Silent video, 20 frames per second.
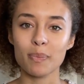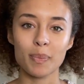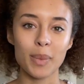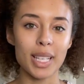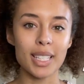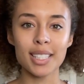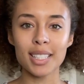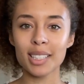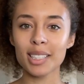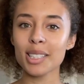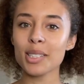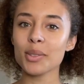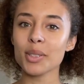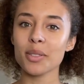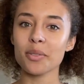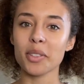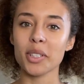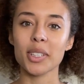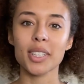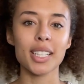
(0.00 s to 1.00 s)
basically
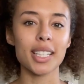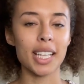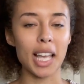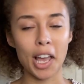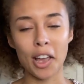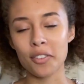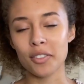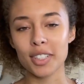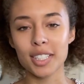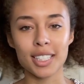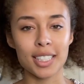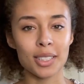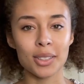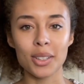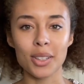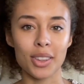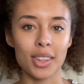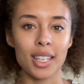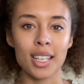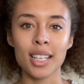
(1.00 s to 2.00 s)
revealing every single
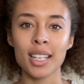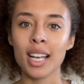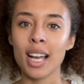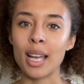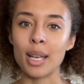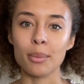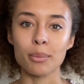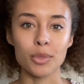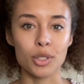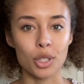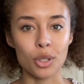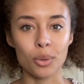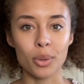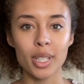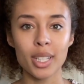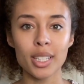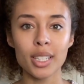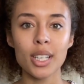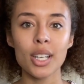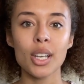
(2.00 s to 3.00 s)
thing I am
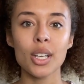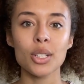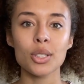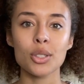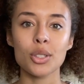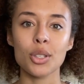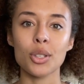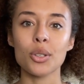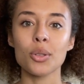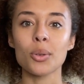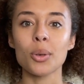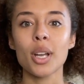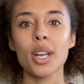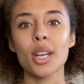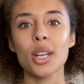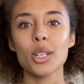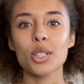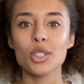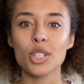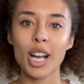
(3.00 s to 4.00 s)
doing to
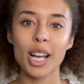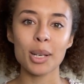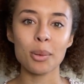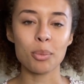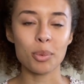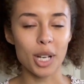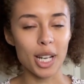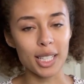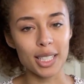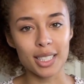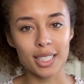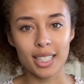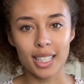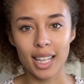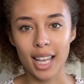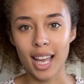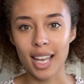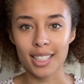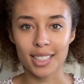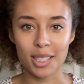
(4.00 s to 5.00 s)
try to break into
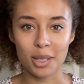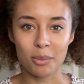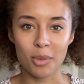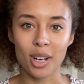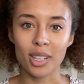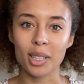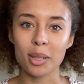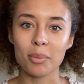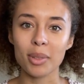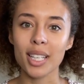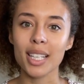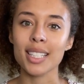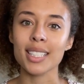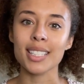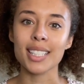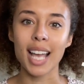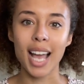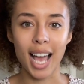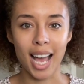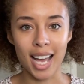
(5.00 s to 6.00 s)
the Etsy
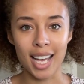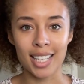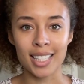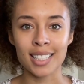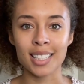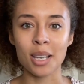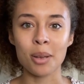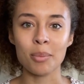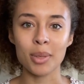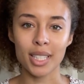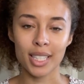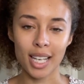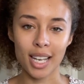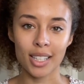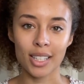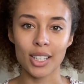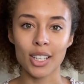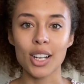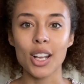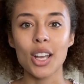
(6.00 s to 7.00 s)
marketplace as a
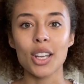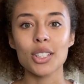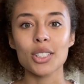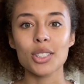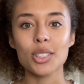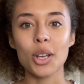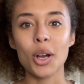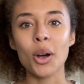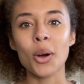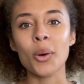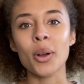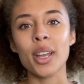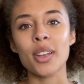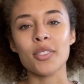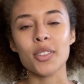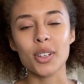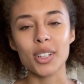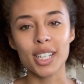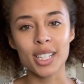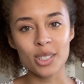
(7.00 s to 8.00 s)
beginner. So if
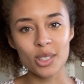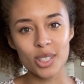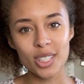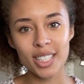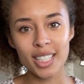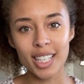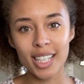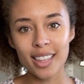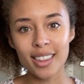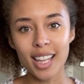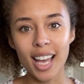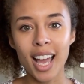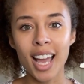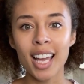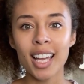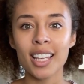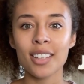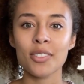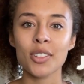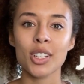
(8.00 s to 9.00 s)
you're interested in
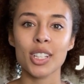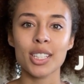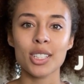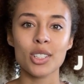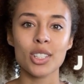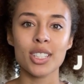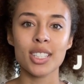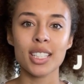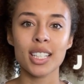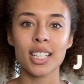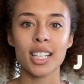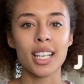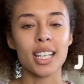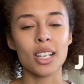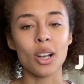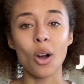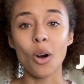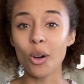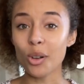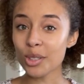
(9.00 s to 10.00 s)
that, if you're interested
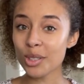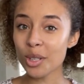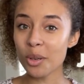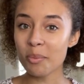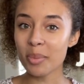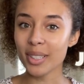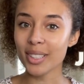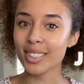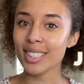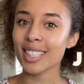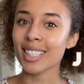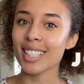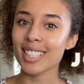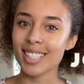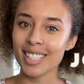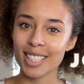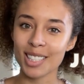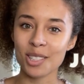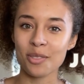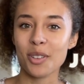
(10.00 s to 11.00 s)
in also building a
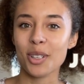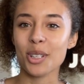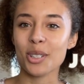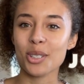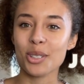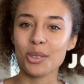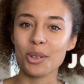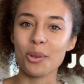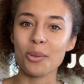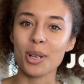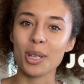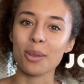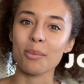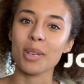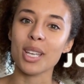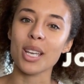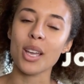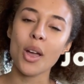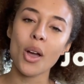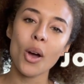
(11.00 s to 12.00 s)
six-figure store with
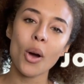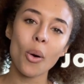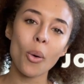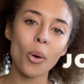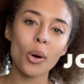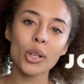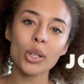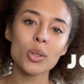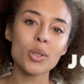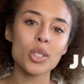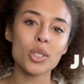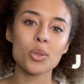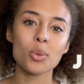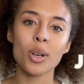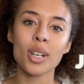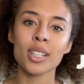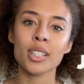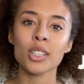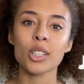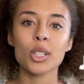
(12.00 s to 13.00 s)
me, or you just
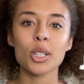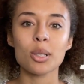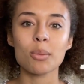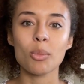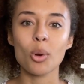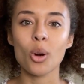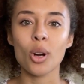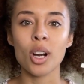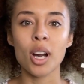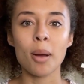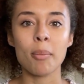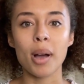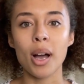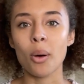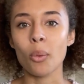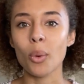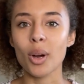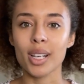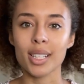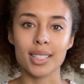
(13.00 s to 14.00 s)
want to learn more
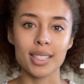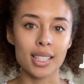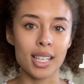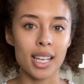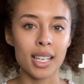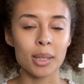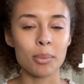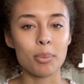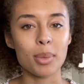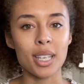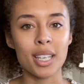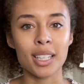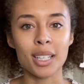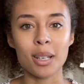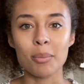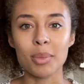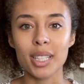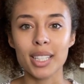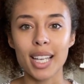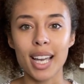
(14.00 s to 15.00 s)
about what it's like being a
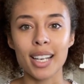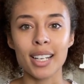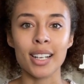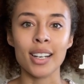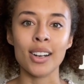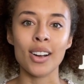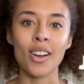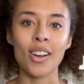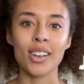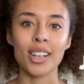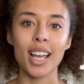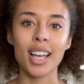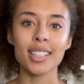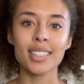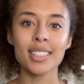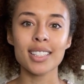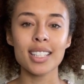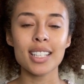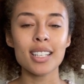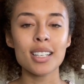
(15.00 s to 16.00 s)
beginner on
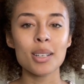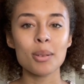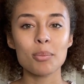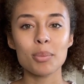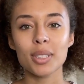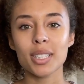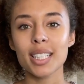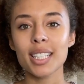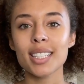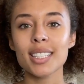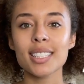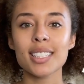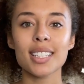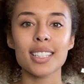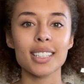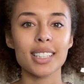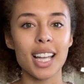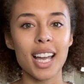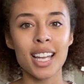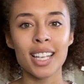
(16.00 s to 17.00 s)
Etsy, please
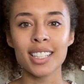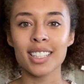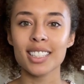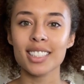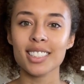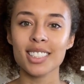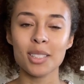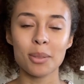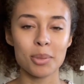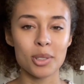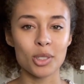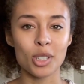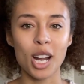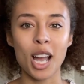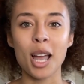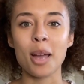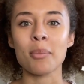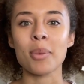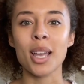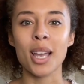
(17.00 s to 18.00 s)
like,
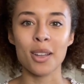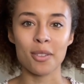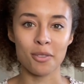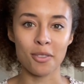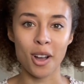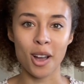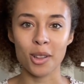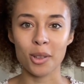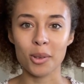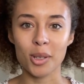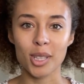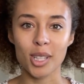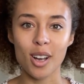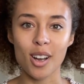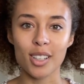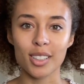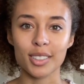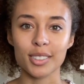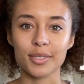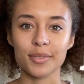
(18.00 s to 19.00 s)
subscribe, and follow
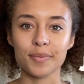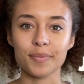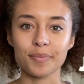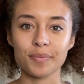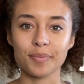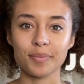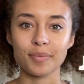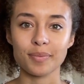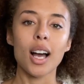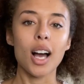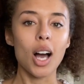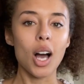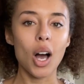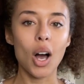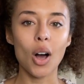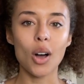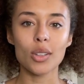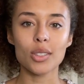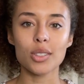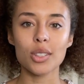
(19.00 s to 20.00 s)
along.
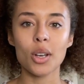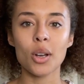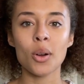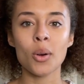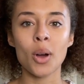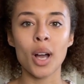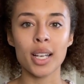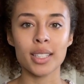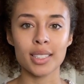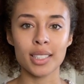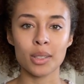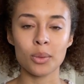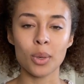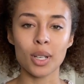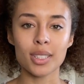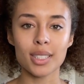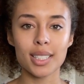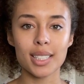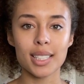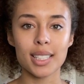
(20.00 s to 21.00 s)
Also, I did
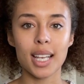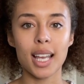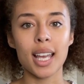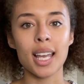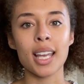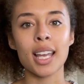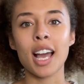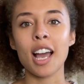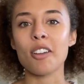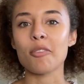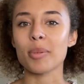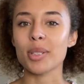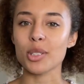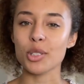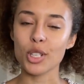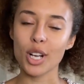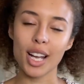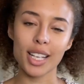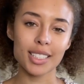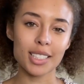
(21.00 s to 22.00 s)
want to say I've been
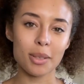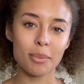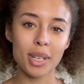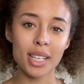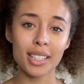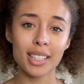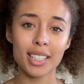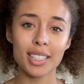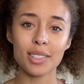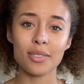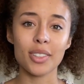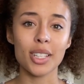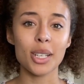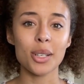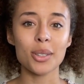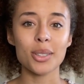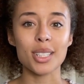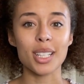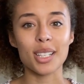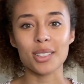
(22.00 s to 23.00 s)
trying to make these
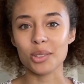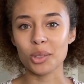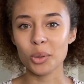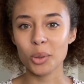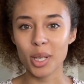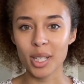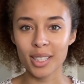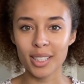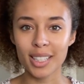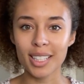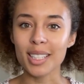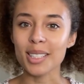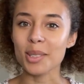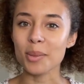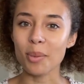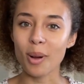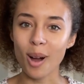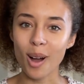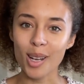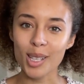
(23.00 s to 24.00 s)
videos as quickly as
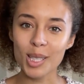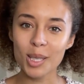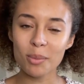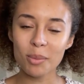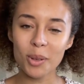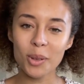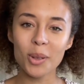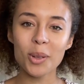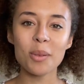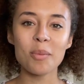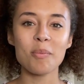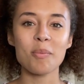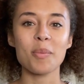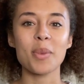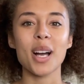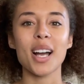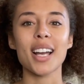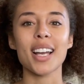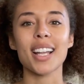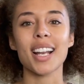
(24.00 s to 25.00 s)
possible,
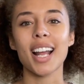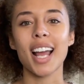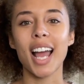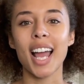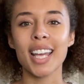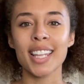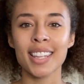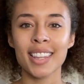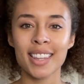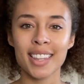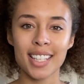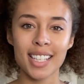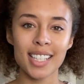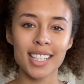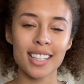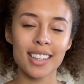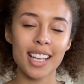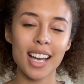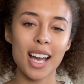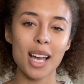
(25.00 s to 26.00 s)
but I
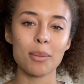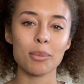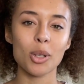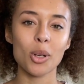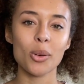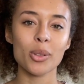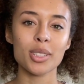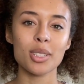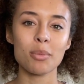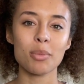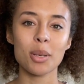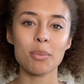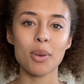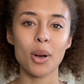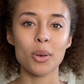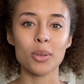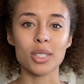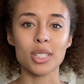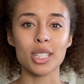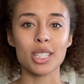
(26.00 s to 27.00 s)
think that I'm going to be
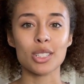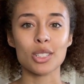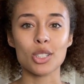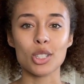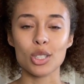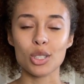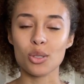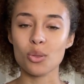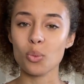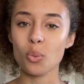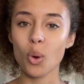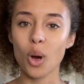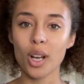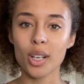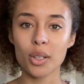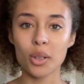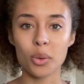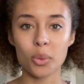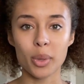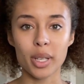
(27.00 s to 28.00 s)
posting just one
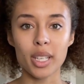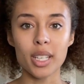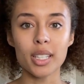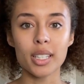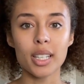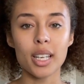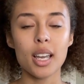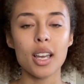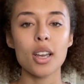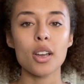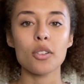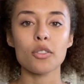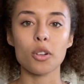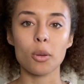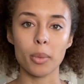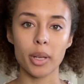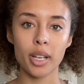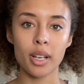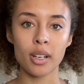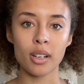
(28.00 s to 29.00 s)
a week from
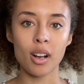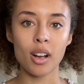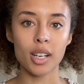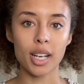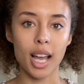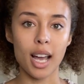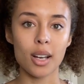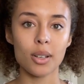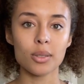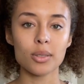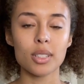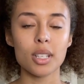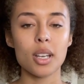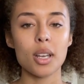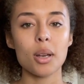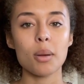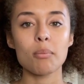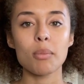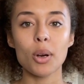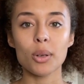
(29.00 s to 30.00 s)
here on out,
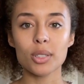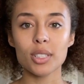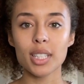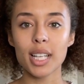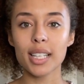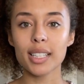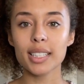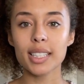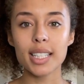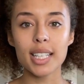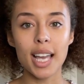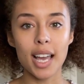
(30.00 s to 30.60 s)
most likely